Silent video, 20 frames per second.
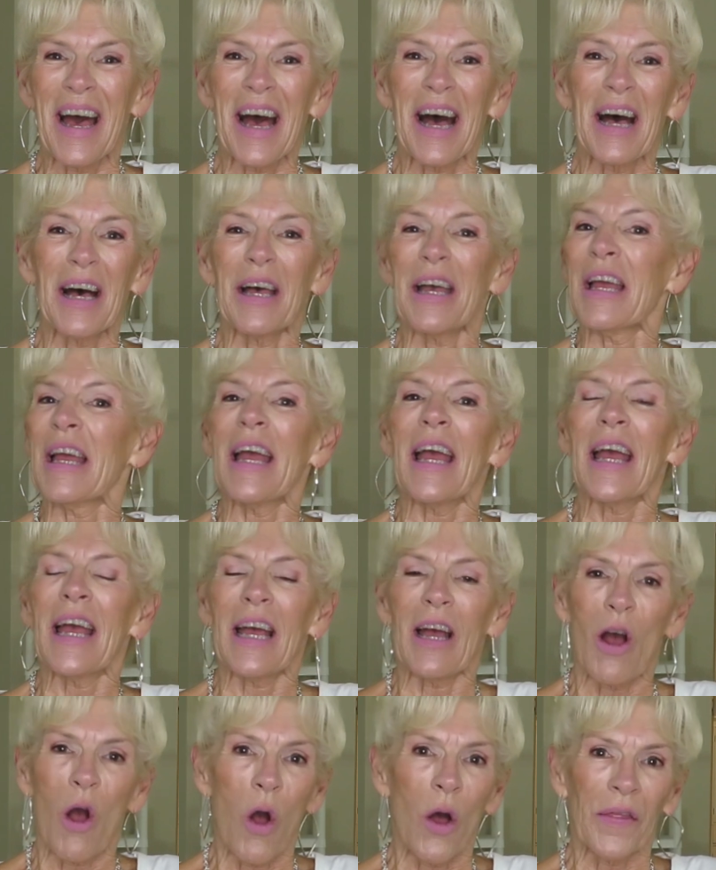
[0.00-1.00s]
uh,
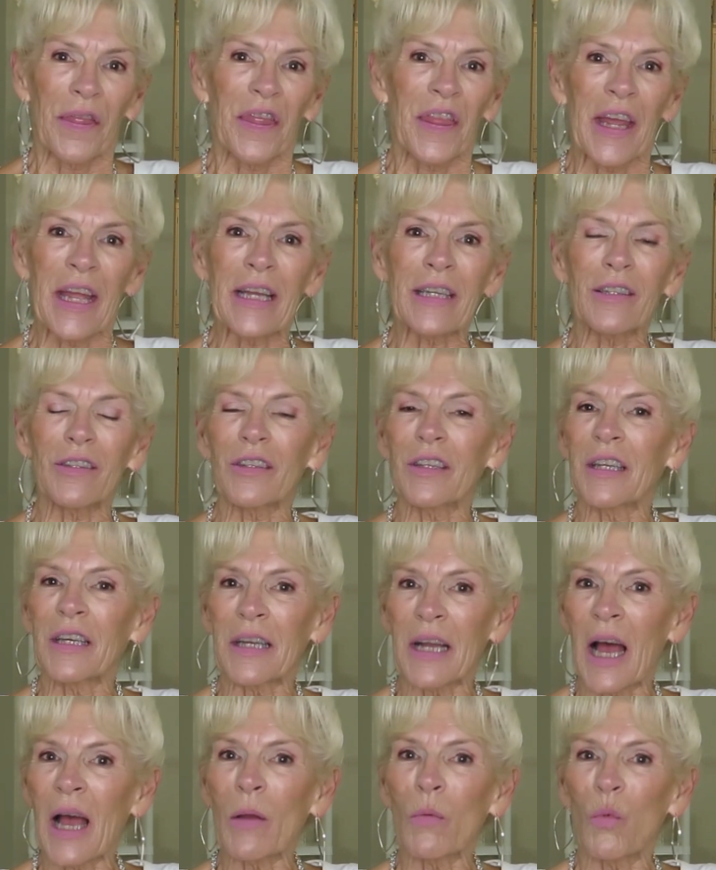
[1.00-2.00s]
on things
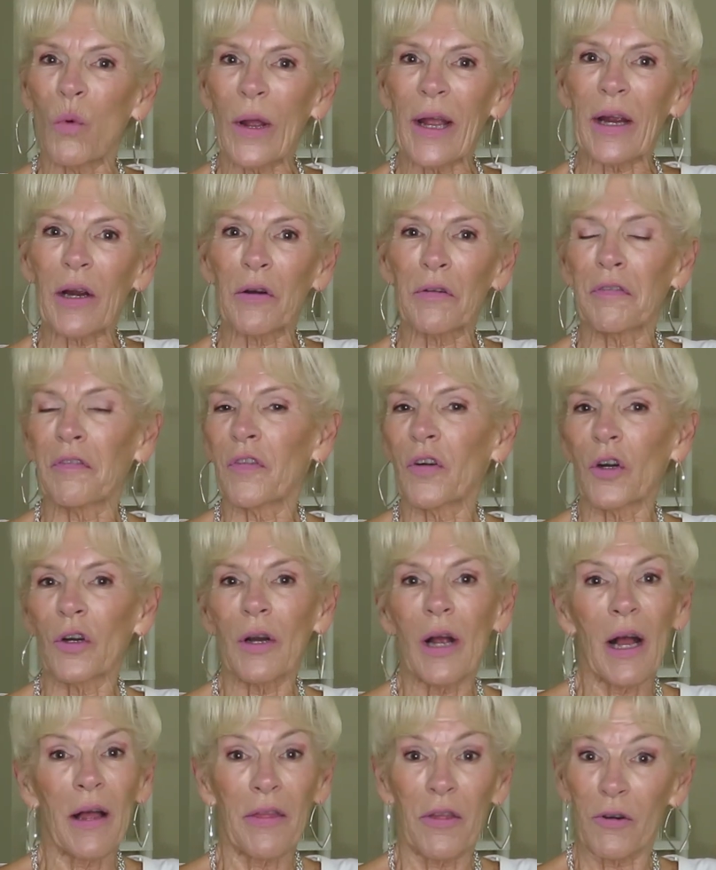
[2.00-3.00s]
that I wear
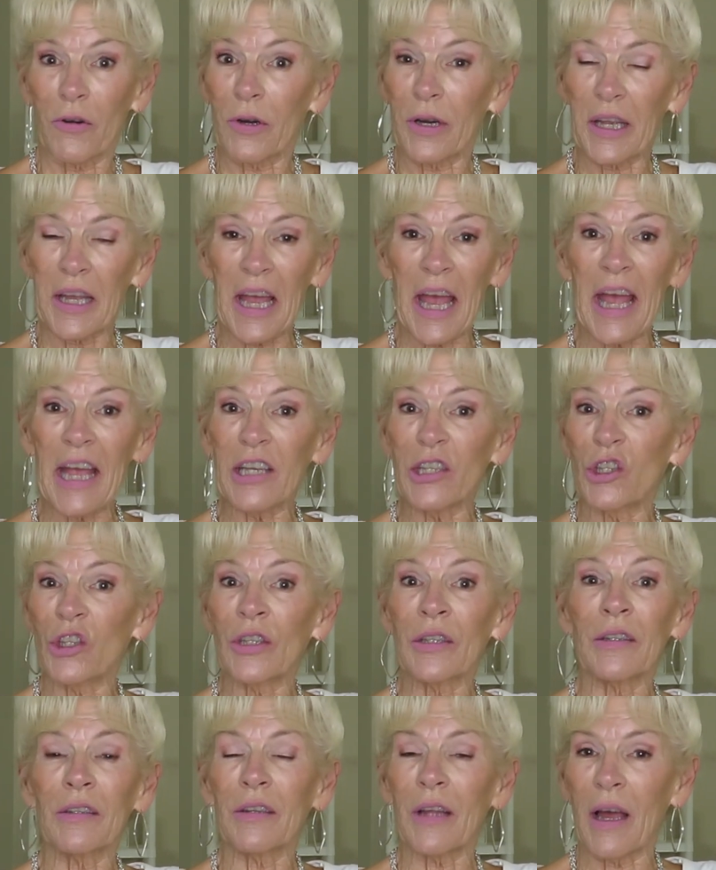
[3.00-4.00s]
for other
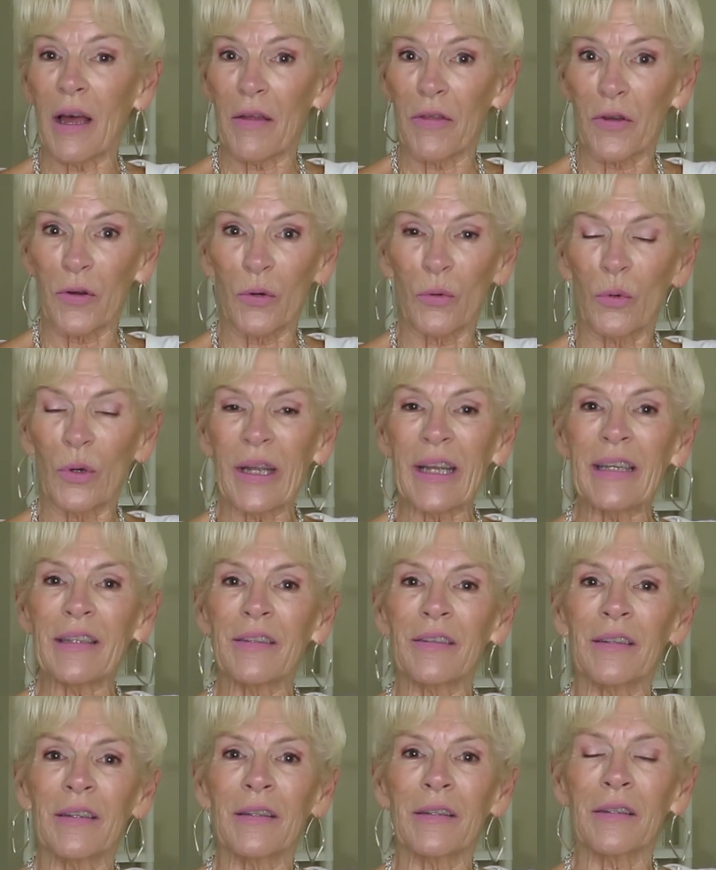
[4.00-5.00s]
occasions, other
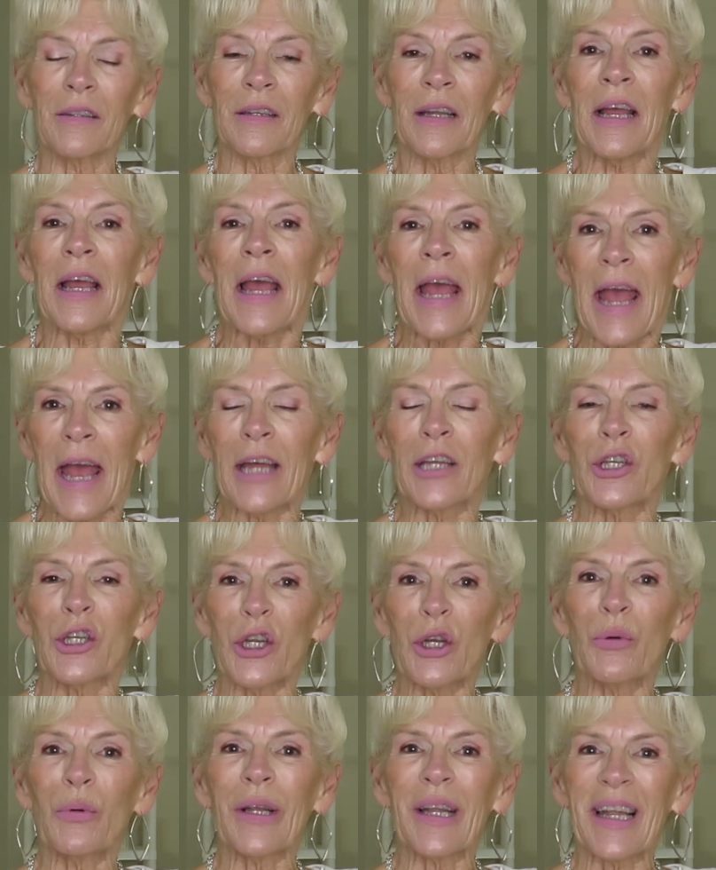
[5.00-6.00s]
reasons, and
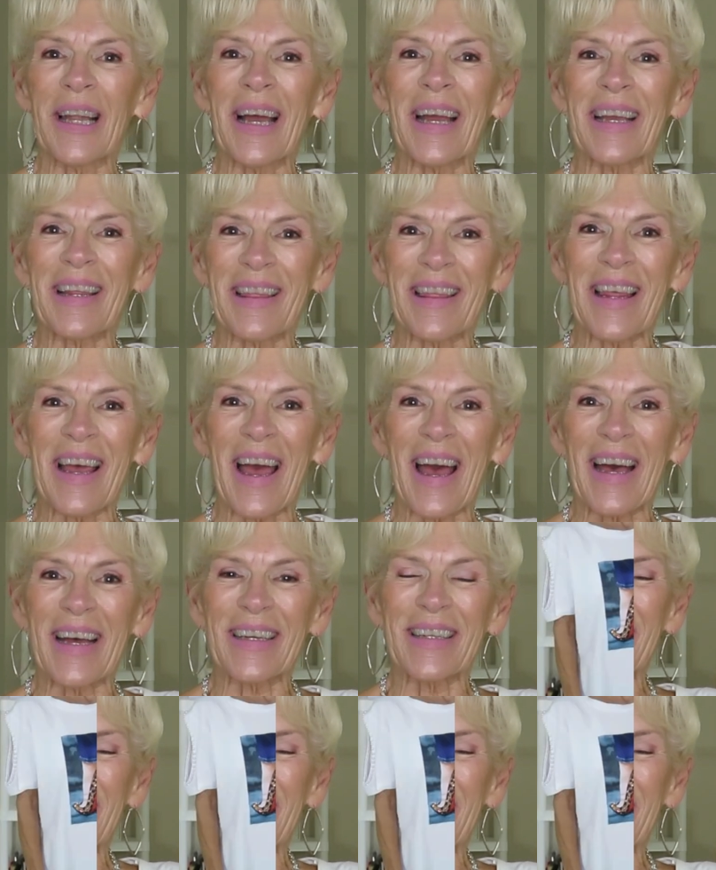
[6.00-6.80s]
do it like that.